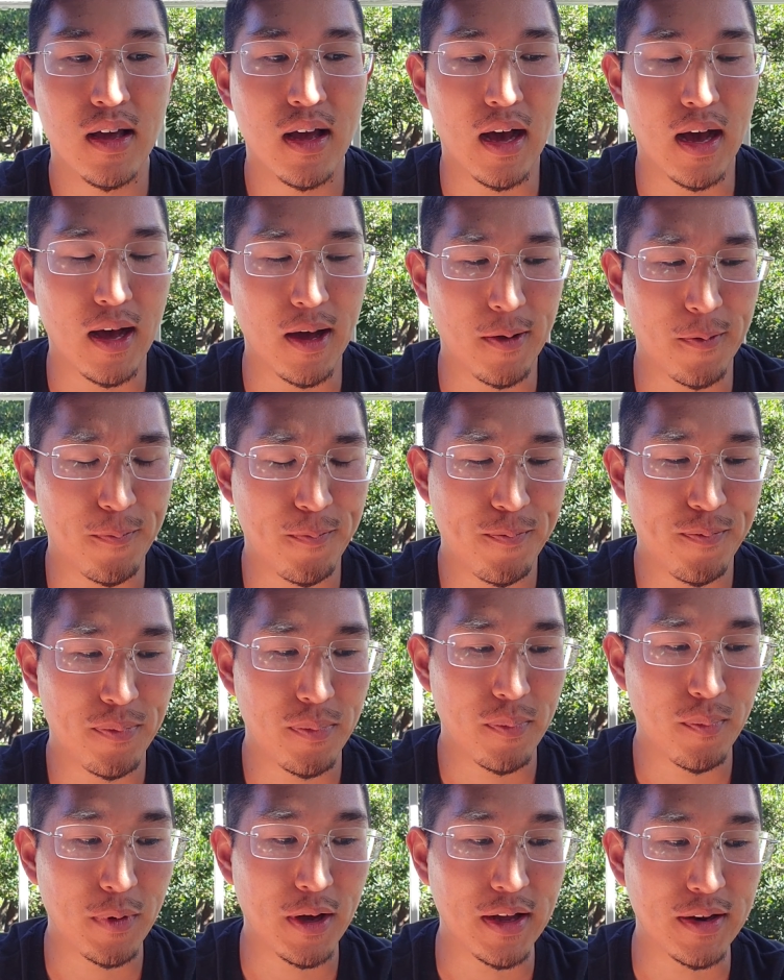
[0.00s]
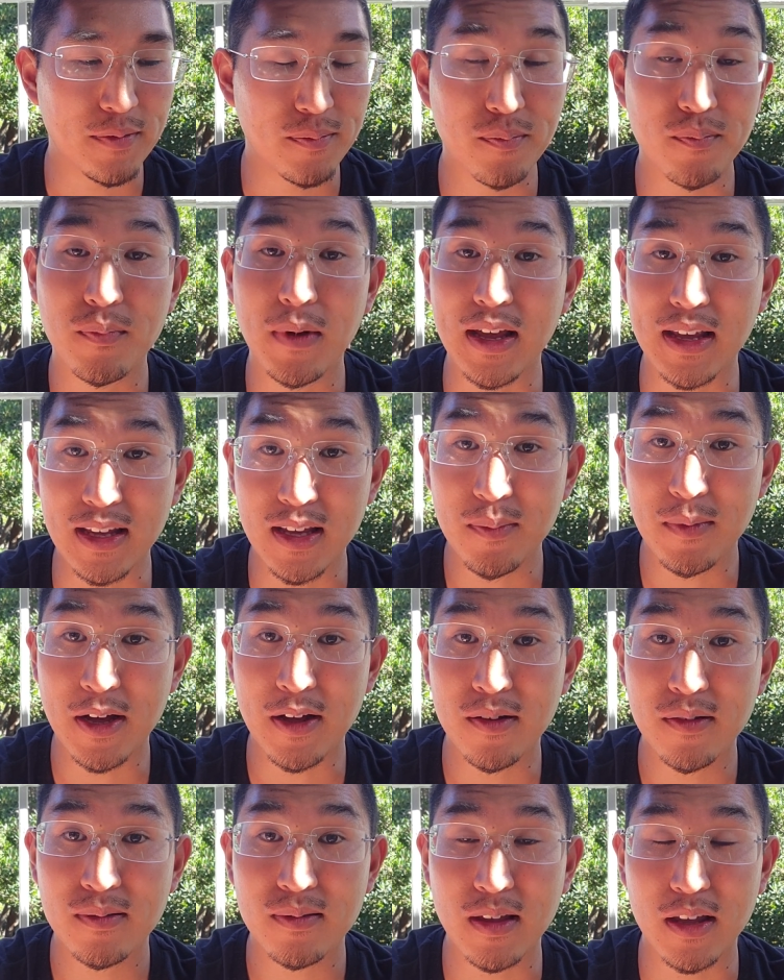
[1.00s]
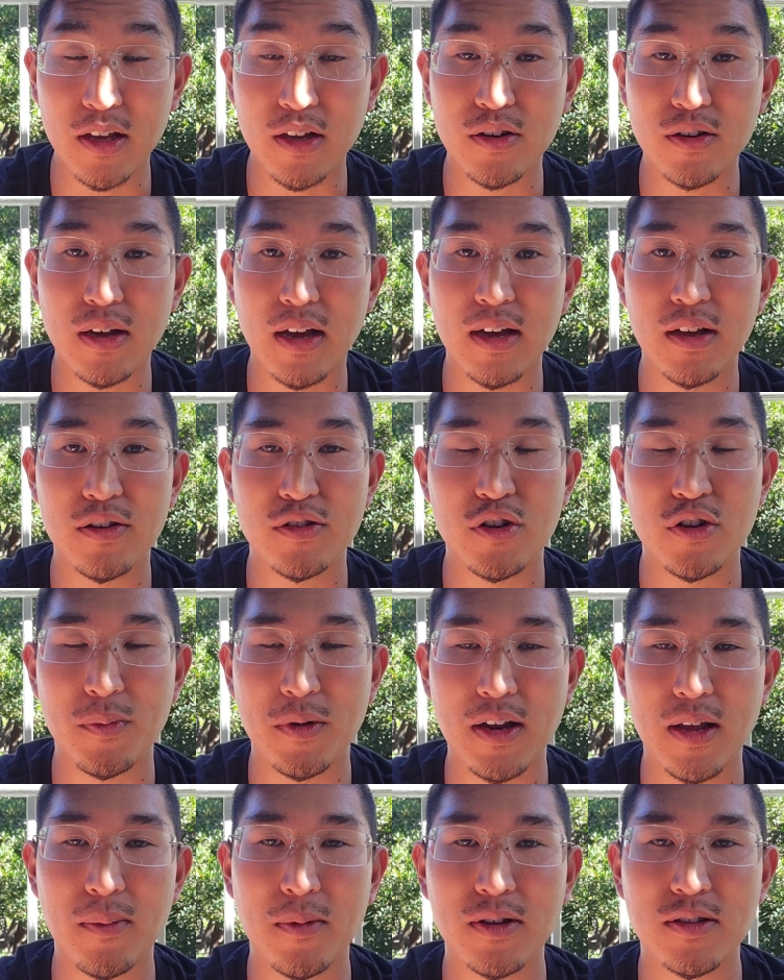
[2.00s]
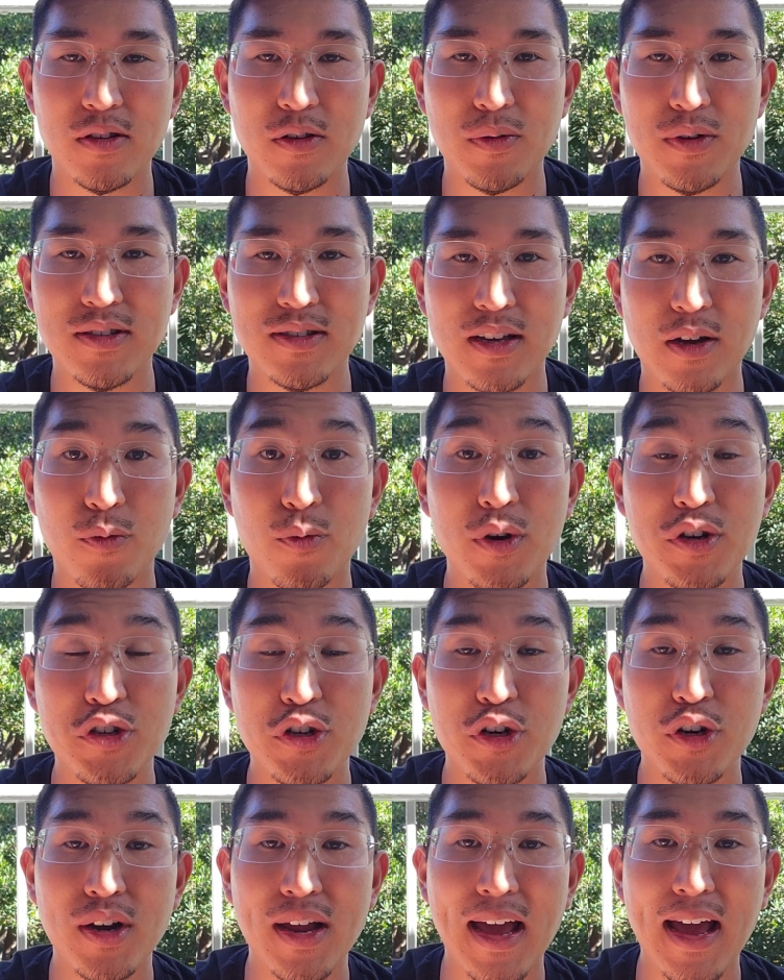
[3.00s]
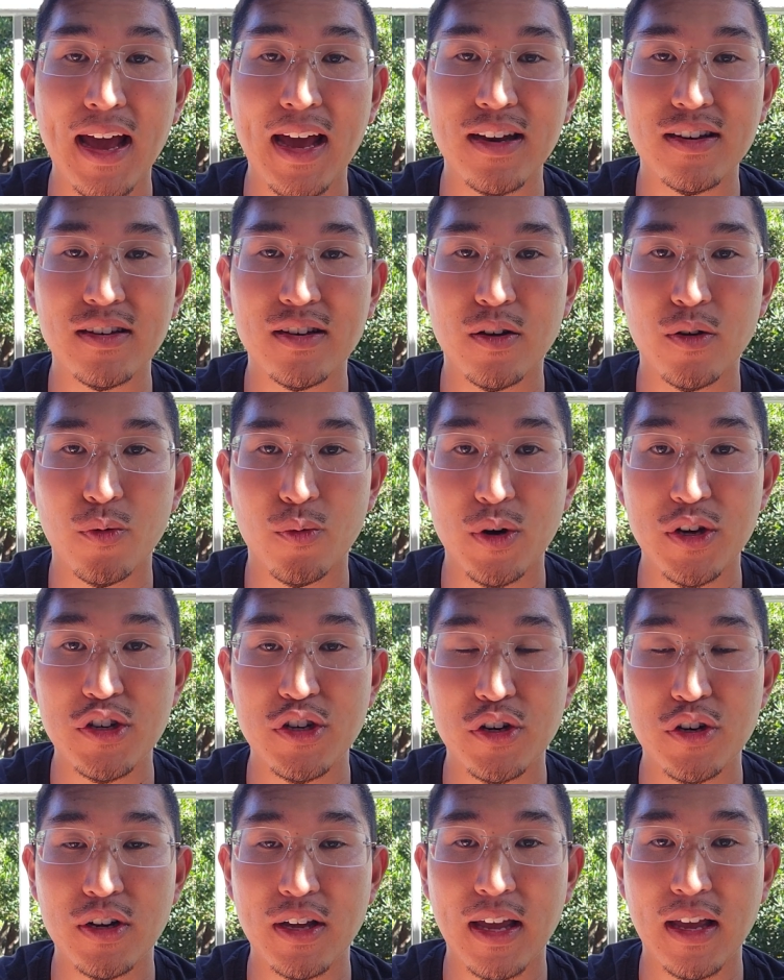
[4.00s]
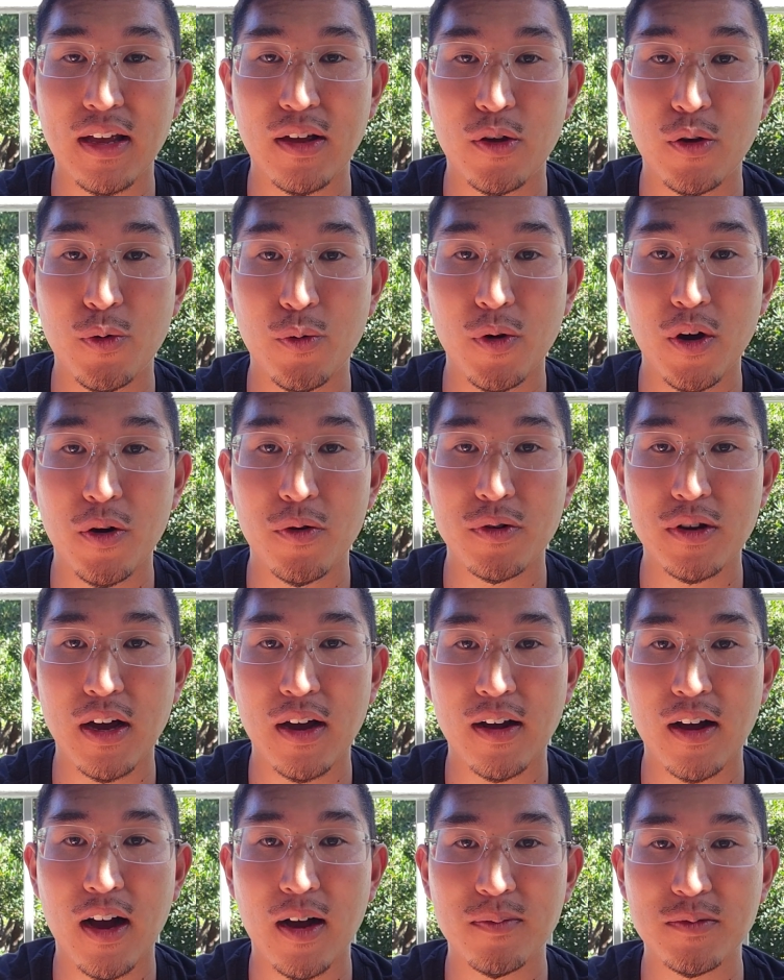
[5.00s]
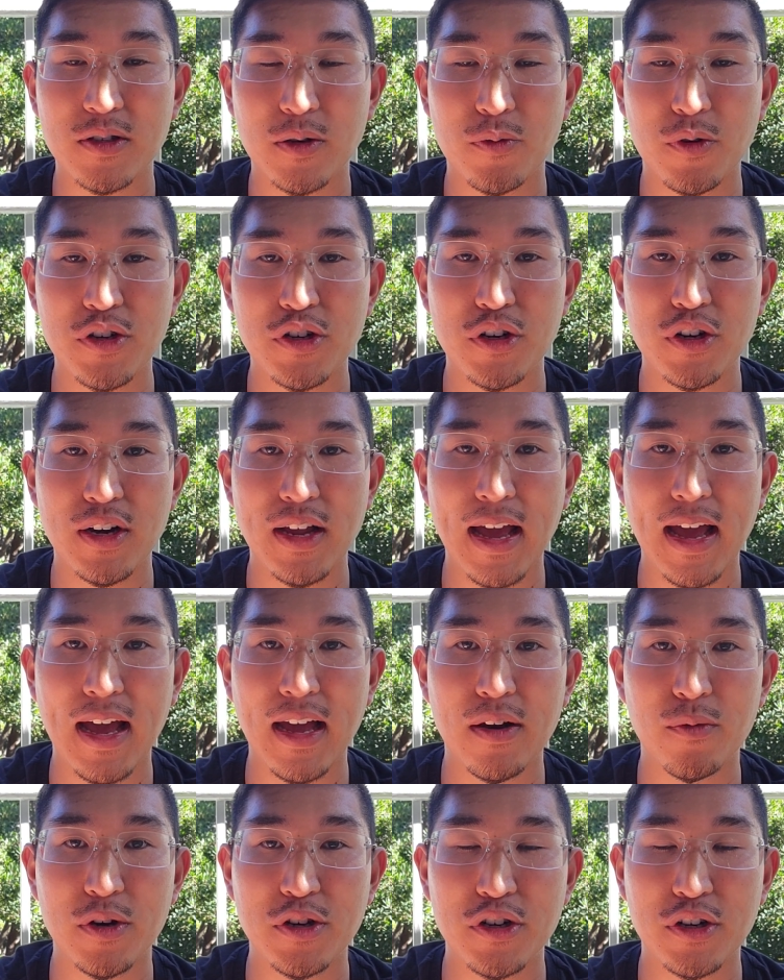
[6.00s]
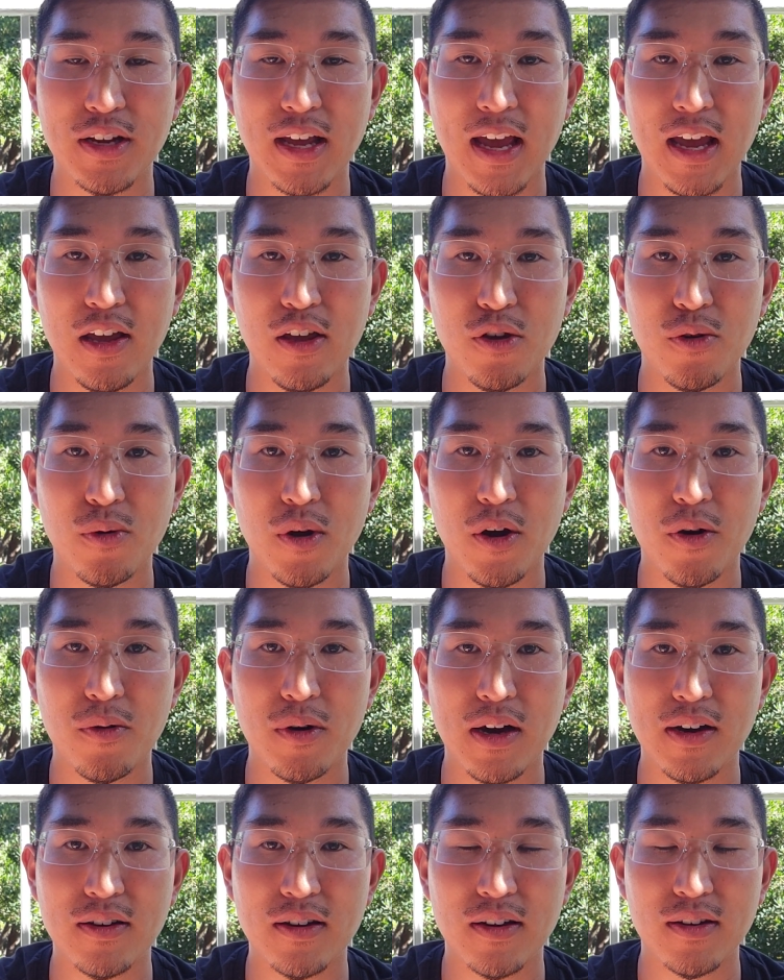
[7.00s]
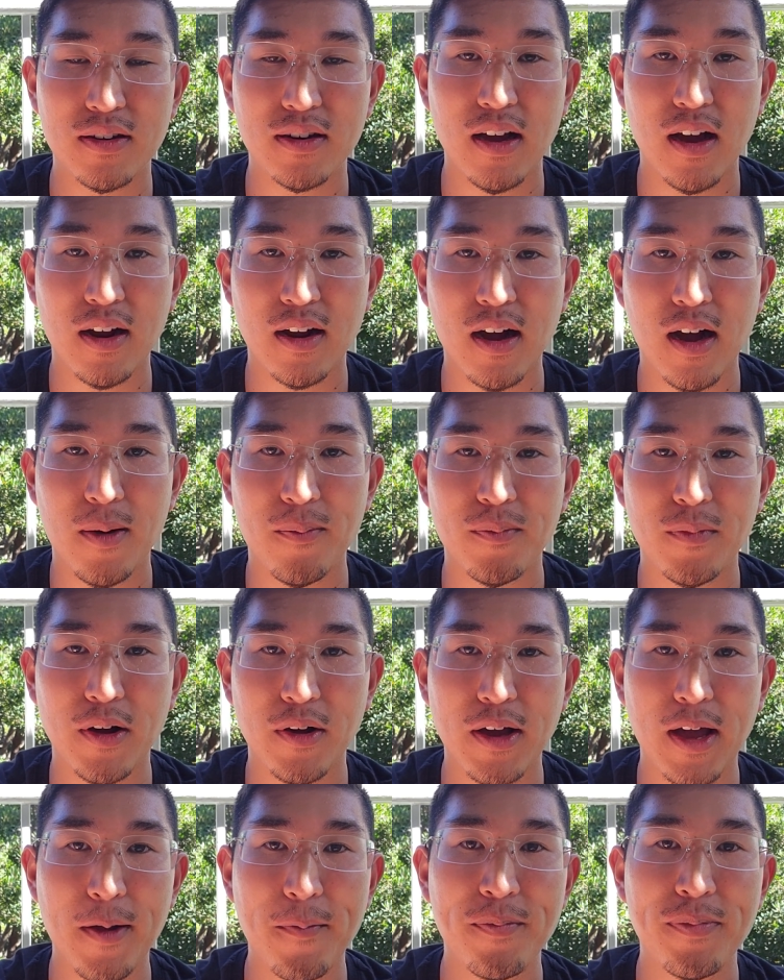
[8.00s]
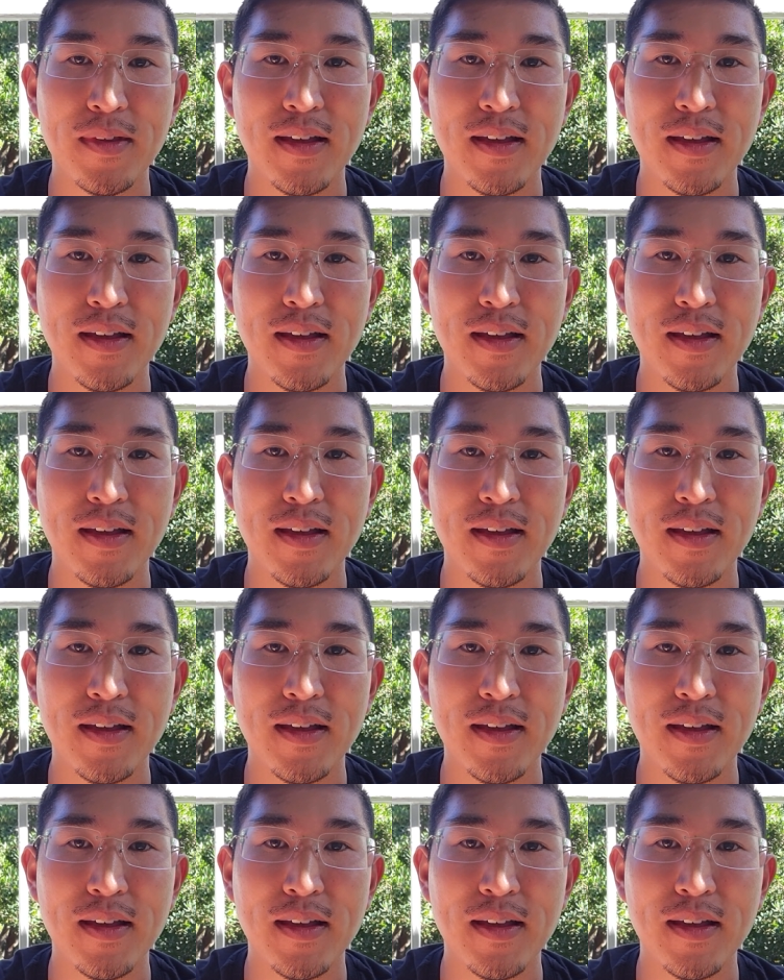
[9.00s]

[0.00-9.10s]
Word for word: Uh, but my email that you could uh, shoot me an email to is richard at richardkuo.com. So richard at richardkuo.com. Okay.